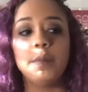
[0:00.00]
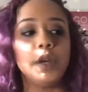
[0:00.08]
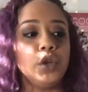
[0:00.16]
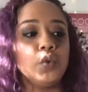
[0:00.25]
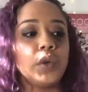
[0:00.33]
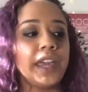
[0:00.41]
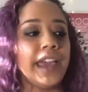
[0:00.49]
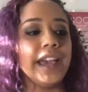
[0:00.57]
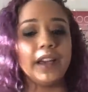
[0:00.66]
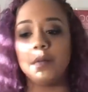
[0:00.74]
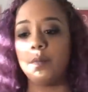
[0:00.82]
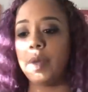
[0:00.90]
but you
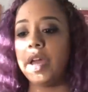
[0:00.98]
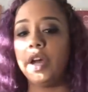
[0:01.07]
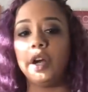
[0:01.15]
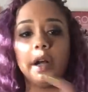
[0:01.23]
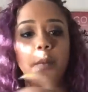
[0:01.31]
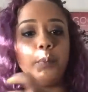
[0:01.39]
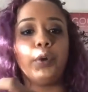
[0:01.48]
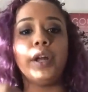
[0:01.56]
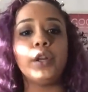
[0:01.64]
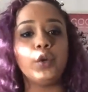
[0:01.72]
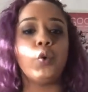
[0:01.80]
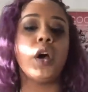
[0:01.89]
can't compare a
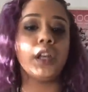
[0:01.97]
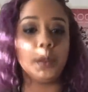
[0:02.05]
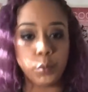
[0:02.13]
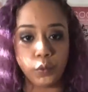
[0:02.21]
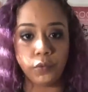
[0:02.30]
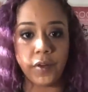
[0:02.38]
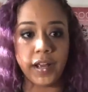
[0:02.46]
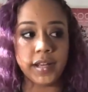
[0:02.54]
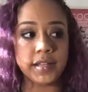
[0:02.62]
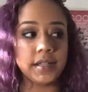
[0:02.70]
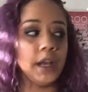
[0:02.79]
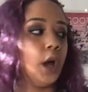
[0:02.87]
brand new honeymoon phase